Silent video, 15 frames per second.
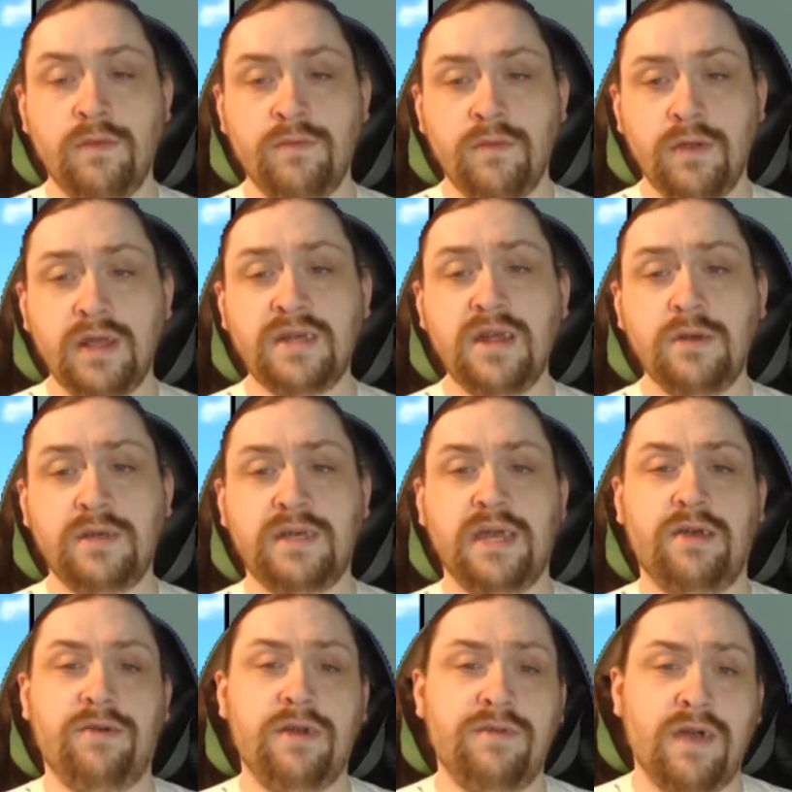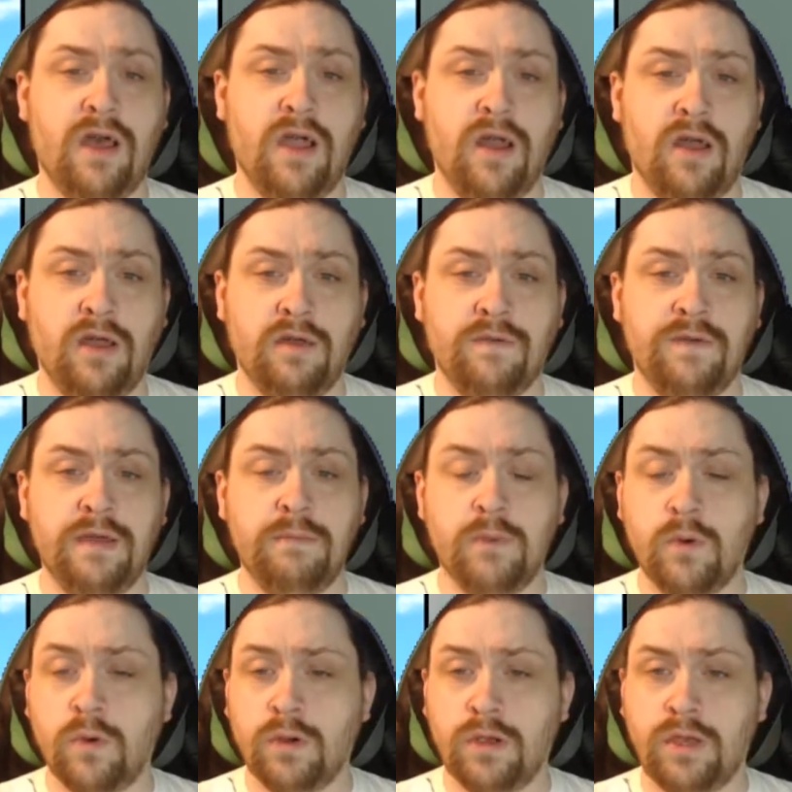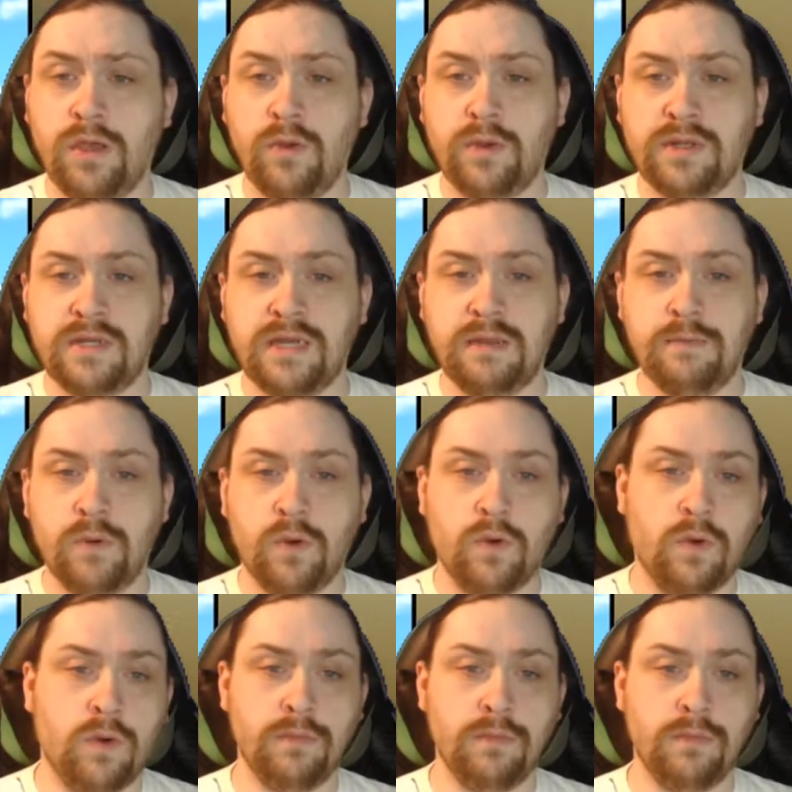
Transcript: It's no secret that I like the more cutesy, more